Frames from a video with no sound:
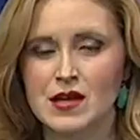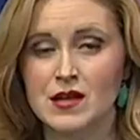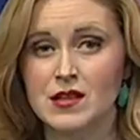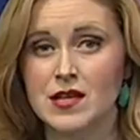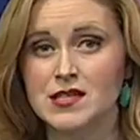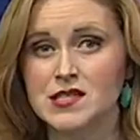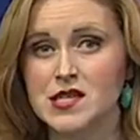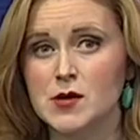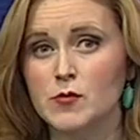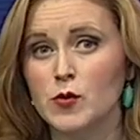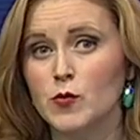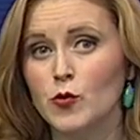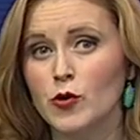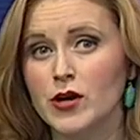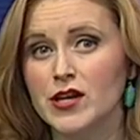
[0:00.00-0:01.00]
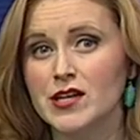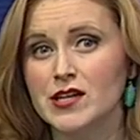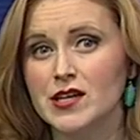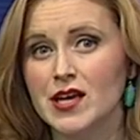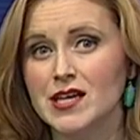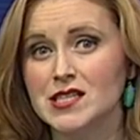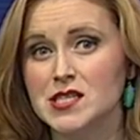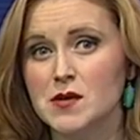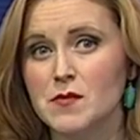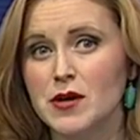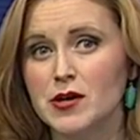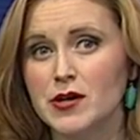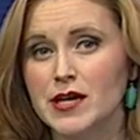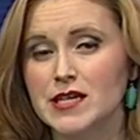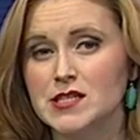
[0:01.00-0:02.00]
That same report indicates
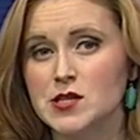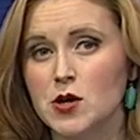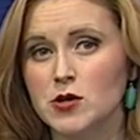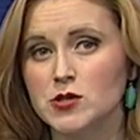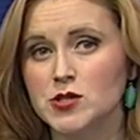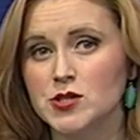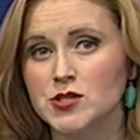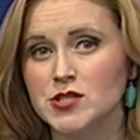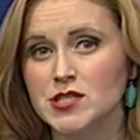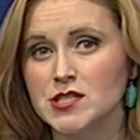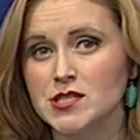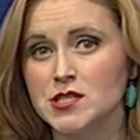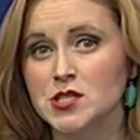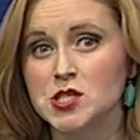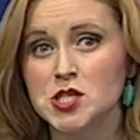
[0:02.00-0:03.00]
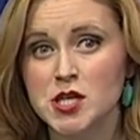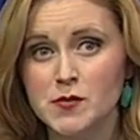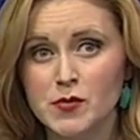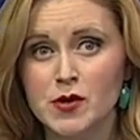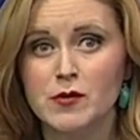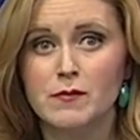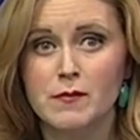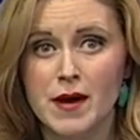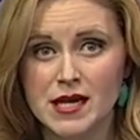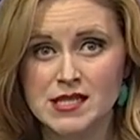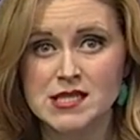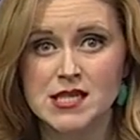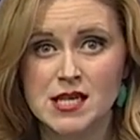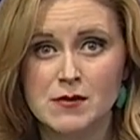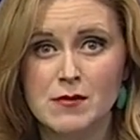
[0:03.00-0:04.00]
Americans are turning to cheaper
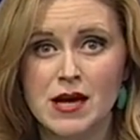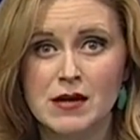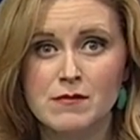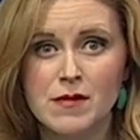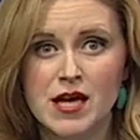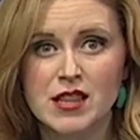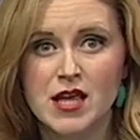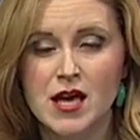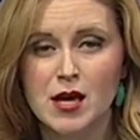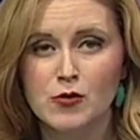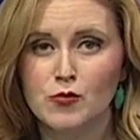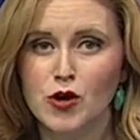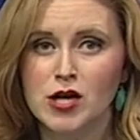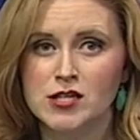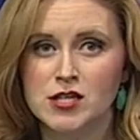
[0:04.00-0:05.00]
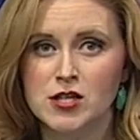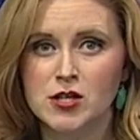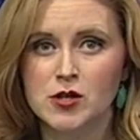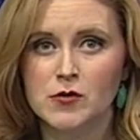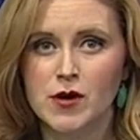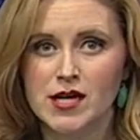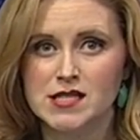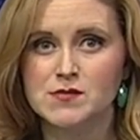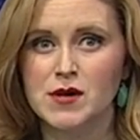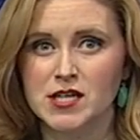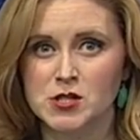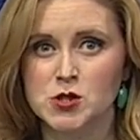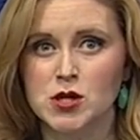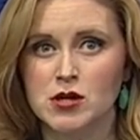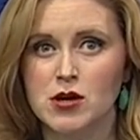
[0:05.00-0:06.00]
Mexican made meth brought into the U.S. by
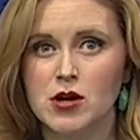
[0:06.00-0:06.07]
drug